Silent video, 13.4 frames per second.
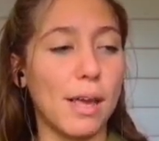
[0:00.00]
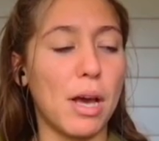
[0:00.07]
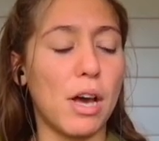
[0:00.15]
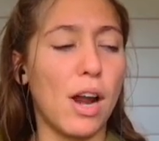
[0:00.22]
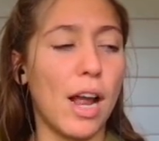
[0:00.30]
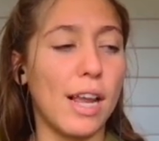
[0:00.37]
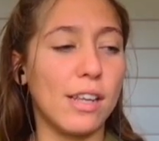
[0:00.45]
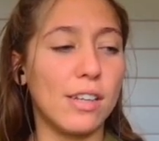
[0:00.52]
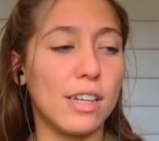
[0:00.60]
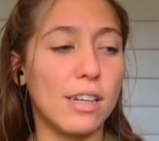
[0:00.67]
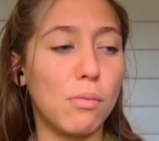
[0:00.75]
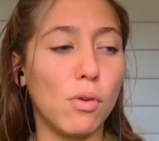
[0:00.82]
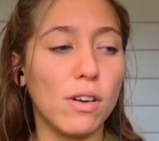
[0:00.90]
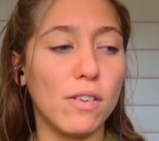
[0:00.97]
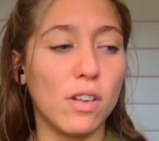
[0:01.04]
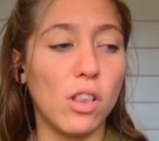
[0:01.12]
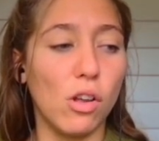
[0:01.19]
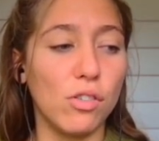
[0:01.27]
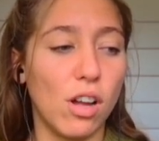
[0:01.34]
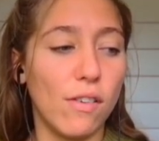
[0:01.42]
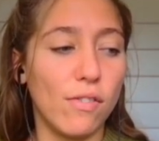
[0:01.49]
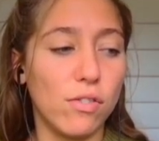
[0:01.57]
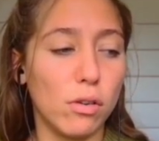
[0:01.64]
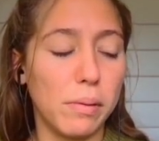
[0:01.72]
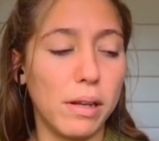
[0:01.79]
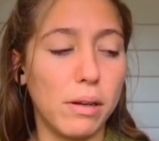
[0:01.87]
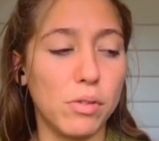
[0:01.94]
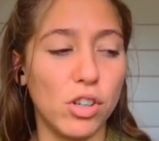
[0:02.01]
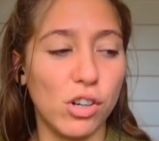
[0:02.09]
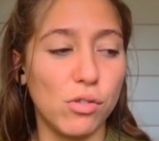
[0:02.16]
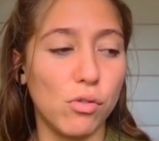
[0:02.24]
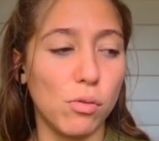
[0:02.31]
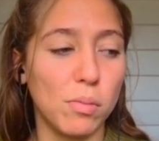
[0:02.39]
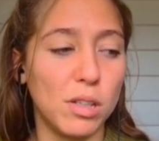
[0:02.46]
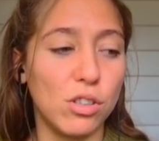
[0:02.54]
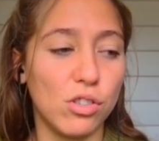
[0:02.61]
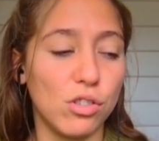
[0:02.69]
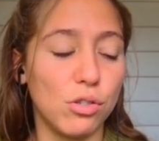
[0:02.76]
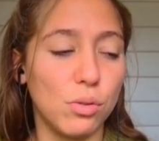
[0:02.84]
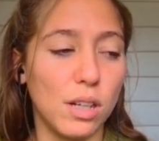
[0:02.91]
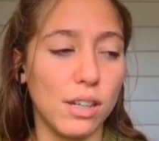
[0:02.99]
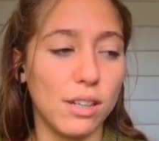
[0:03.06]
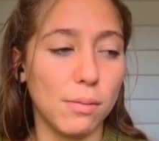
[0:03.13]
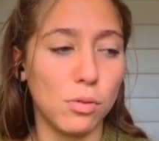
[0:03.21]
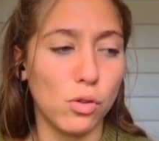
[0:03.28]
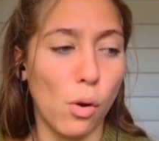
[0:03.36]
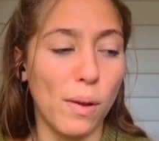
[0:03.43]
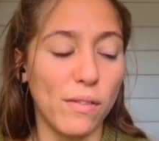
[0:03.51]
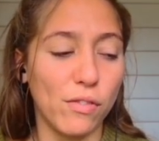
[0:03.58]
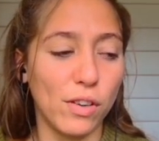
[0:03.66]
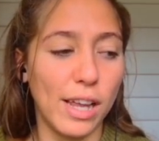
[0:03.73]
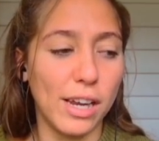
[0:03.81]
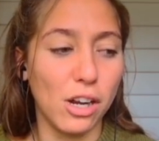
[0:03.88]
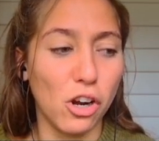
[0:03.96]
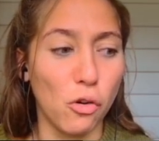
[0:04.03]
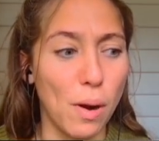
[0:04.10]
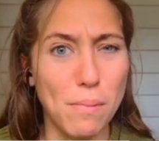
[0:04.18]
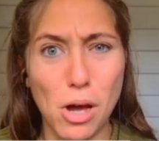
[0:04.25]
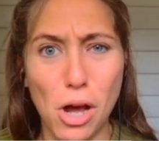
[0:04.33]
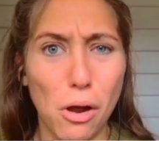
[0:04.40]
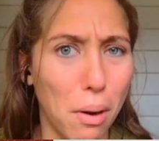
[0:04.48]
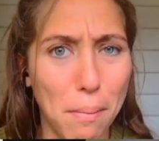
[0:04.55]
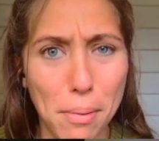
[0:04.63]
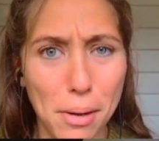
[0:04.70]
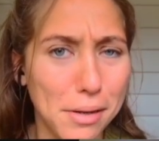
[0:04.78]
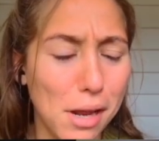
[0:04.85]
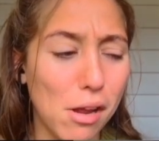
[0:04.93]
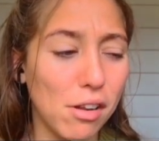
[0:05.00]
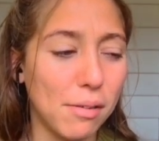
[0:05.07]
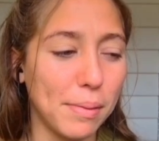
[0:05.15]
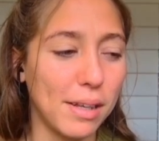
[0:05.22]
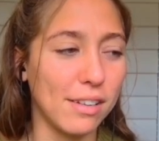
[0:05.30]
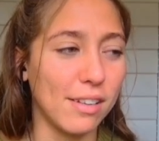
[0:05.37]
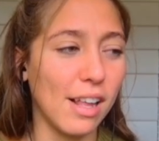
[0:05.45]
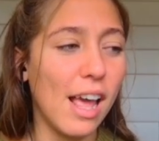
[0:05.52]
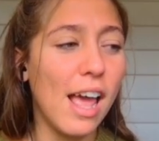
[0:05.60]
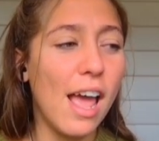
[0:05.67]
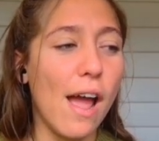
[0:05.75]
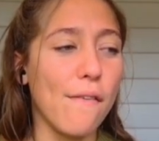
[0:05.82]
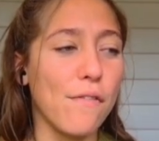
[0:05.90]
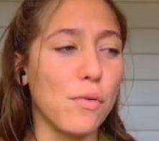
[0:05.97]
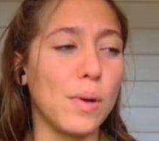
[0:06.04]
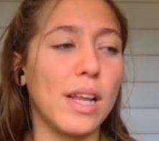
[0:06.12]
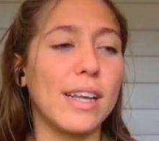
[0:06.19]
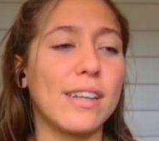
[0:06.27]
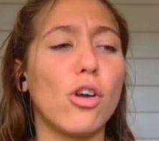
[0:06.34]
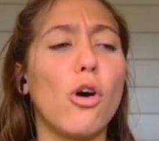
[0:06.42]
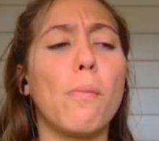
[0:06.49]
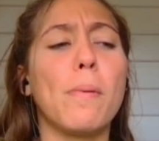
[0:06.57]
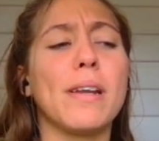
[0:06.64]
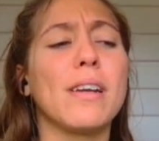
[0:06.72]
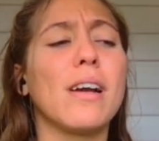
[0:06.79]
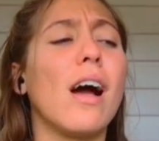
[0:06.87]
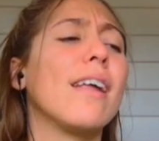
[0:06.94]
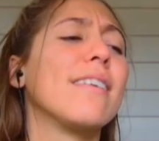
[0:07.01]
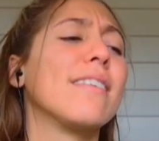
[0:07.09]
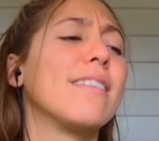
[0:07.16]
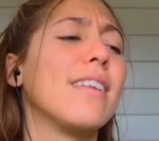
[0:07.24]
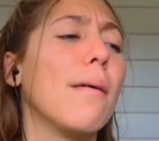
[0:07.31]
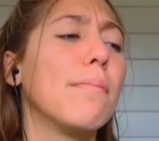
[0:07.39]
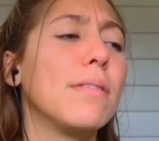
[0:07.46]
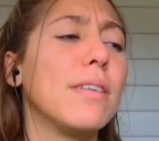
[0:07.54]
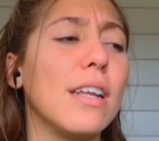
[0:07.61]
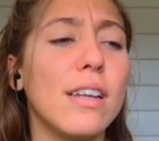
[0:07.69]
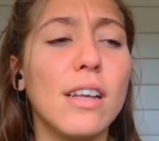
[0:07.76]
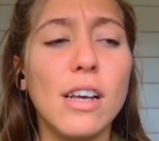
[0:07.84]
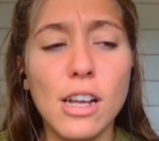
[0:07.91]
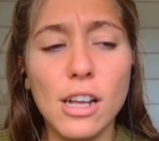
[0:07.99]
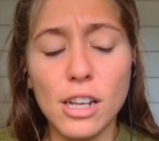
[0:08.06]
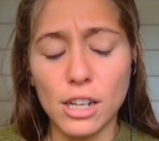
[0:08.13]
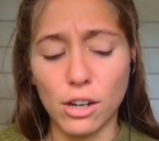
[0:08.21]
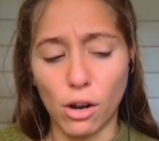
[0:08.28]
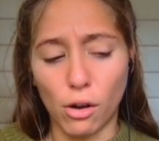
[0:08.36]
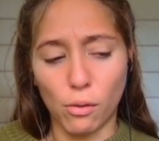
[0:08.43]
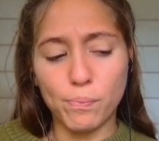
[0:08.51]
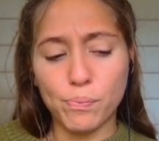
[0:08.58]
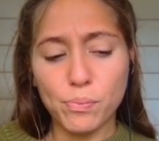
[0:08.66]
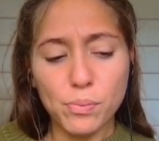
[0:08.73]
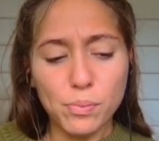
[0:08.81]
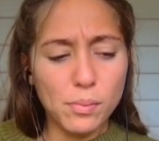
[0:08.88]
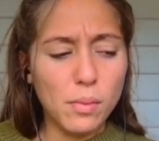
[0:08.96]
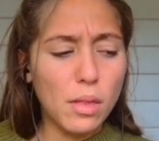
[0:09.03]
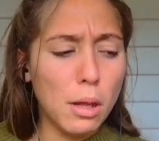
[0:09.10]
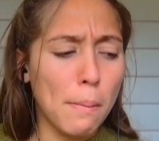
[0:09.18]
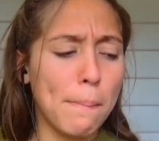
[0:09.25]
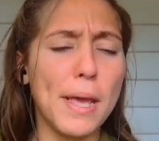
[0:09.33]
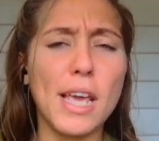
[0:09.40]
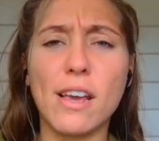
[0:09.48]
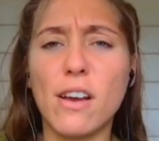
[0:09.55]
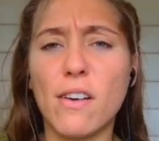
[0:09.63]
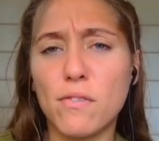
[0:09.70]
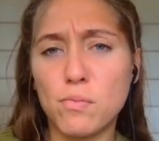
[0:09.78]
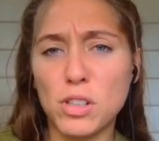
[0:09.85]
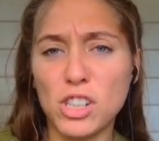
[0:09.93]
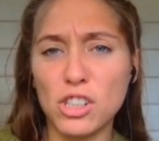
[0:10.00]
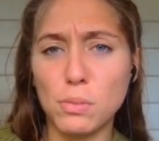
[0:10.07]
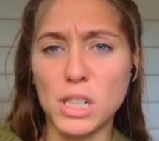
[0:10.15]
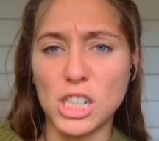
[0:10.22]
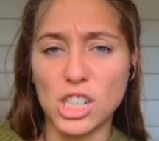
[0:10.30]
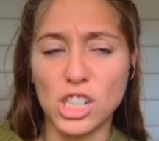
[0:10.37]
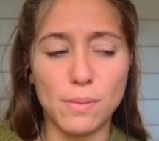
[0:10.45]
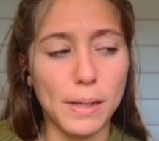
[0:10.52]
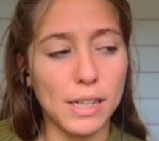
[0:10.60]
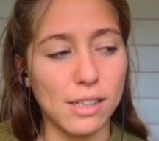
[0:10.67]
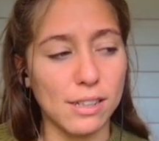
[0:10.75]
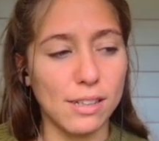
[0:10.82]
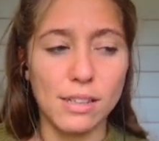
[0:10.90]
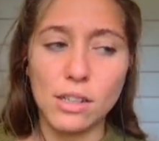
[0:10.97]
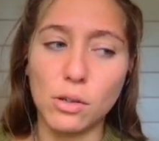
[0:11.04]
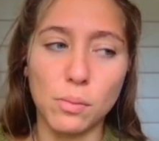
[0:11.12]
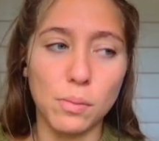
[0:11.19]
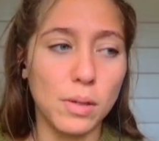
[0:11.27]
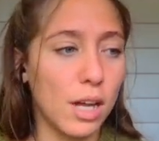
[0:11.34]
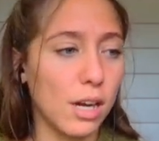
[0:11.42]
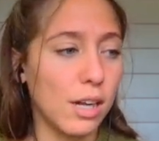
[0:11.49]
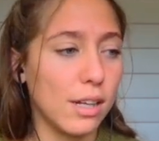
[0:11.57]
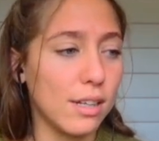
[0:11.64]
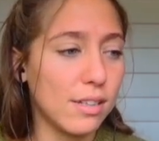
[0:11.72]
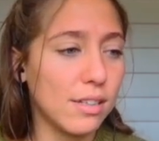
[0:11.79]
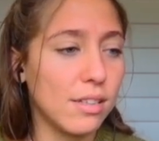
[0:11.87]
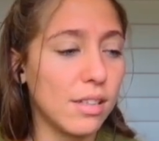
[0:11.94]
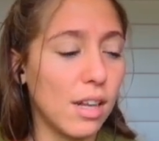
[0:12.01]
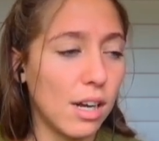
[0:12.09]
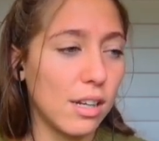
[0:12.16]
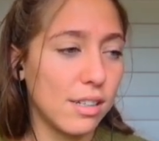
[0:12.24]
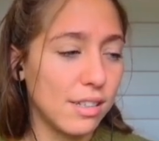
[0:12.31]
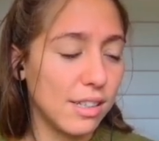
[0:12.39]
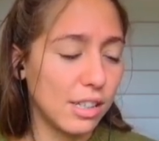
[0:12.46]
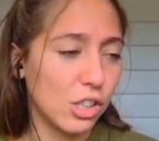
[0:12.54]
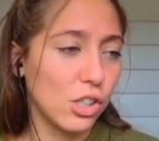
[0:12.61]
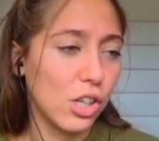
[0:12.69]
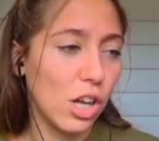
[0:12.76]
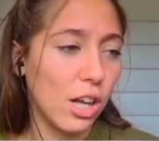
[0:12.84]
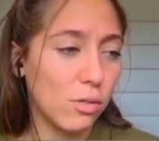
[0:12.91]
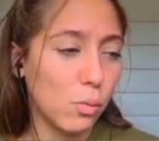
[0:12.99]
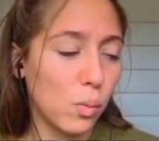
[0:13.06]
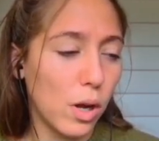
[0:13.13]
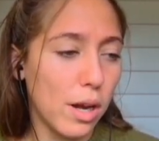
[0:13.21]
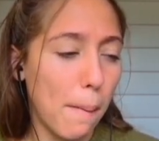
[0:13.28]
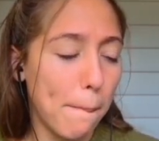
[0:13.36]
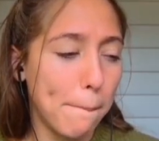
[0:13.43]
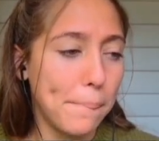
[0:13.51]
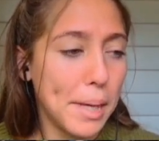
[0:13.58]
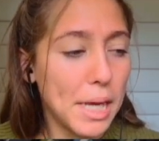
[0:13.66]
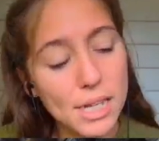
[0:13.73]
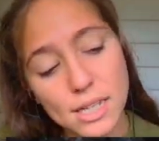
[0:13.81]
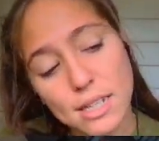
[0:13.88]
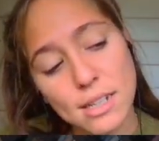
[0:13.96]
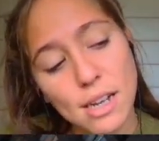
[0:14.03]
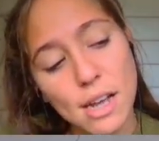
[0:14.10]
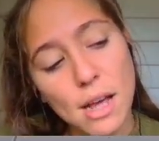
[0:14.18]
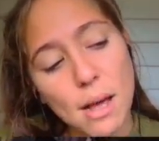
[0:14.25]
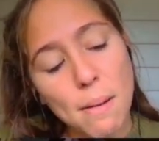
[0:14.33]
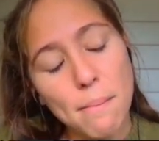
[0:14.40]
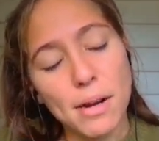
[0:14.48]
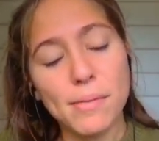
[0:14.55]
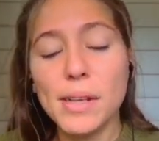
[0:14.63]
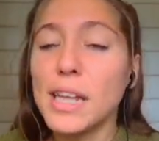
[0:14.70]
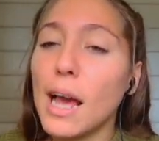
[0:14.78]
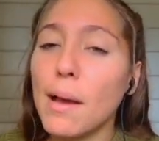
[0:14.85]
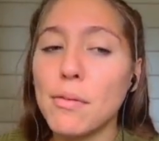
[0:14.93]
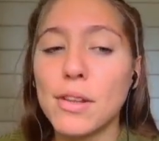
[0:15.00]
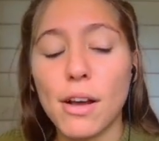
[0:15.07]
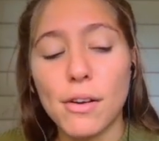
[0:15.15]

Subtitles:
out. I did a more closed-off floor plan, which I don't normally do unless I'm going for, Grandma and Grandpa's house, because everyone likes open concept and, big, voluminous spaces. No, not us. Not us, dear. Not one bit. But I'm really happy with how it